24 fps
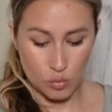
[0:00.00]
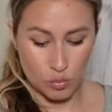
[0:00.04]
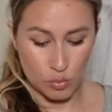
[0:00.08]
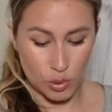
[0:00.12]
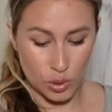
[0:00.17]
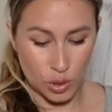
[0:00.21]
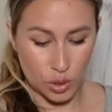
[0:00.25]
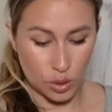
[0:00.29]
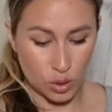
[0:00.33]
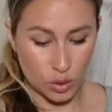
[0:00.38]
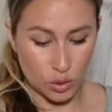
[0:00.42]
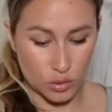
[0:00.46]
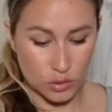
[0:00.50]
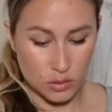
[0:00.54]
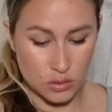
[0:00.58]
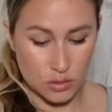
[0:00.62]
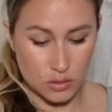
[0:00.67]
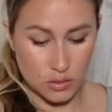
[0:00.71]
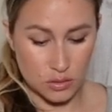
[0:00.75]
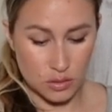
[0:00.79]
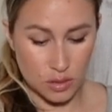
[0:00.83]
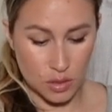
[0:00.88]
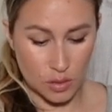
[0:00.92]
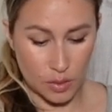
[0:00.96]

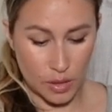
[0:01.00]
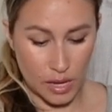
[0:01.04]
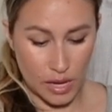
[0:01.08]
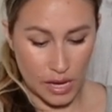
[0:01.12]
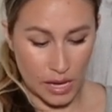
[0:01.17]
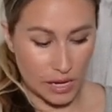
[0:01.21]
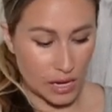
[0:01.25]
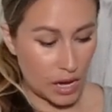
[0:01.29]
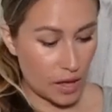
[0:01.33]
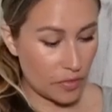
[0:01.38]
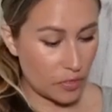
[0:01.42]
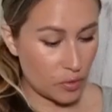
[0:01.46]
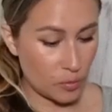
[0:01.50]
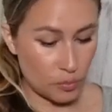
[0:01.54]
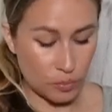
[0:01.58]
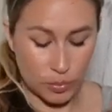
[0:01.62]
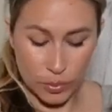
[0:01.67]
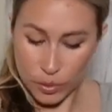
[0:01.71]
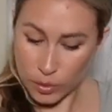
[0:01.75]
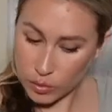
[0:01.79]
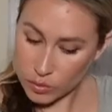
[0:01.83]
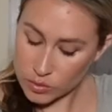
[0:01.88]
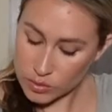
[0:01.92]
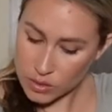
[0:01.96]
Boots. Okay, I got
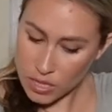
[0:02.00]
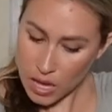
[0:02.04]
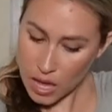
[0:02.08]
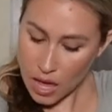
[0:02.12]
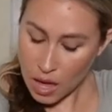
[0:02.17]
the boots.